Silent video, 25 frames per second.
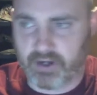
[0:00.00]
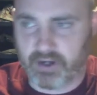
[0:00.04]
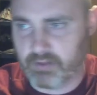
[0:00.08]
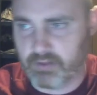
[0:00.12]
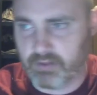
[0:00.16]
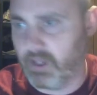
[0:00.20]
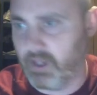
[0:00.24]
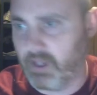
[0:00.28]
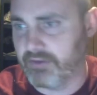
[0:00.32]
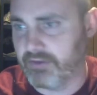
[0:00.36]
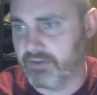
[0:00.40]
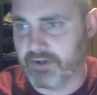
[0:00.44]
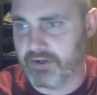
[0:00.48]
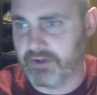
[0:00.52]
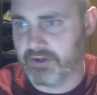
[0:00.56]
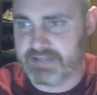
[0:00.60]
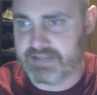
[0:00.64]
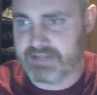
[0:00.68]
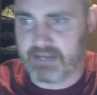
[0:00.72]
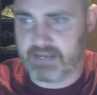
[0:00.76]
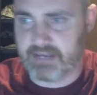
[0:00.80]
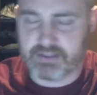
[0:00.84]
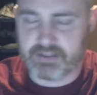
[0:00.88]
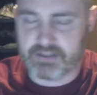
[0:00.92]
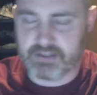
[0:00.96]
Well, it turns
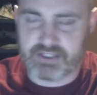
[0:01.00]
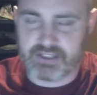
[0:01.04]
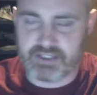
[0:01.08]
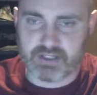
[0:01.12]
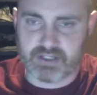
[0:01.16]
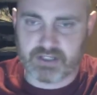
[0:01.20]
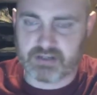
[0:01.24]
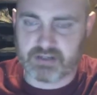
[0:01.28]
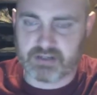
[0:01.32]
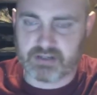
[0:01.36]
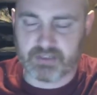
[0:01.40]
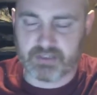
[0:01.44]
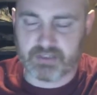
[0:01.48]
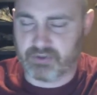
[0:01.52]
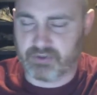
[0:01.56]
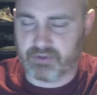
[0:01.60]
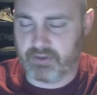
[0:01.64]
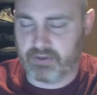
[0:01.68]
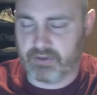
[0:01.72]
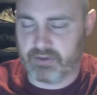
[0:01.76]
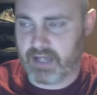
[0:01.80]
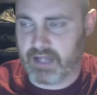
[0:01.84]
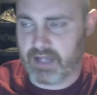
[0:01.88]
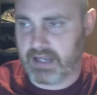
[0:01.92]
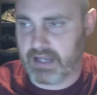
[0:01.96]
out that she started sleeping through the
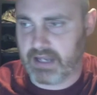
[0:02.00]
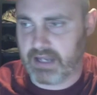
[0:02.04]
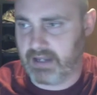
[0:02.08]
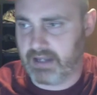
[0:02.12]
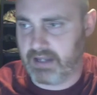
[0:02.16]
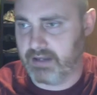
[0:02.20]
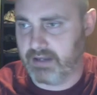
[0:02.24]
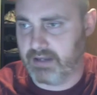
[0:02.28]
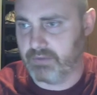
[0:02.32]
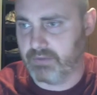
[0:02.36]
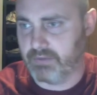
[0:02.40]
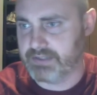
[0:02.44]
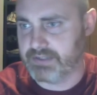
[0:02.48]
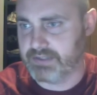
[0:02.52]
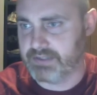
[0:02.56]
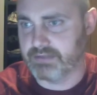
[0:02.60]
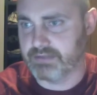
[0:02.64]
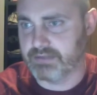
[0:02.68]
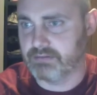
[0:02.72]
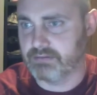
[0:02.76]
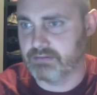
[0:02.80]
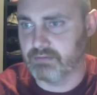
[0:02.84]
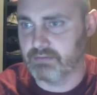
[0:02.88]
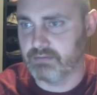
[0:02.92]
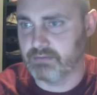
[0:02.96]
night, and it wasn't
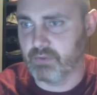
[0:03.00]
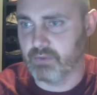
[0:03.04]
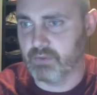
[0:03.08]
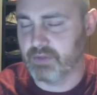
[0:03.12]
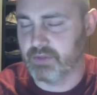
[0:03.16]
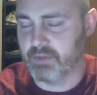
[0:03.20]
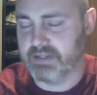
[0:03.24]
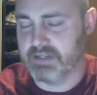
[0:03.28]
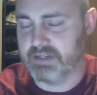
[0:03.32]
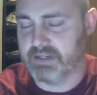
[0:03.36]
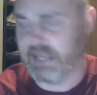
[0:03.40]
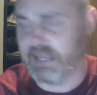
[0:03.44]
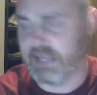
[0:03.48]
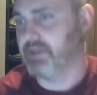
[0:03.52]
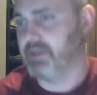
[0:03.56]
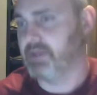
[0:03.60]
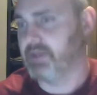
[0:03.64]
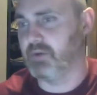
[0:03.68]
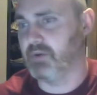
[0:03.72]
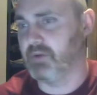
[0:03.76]
worth my time anymore.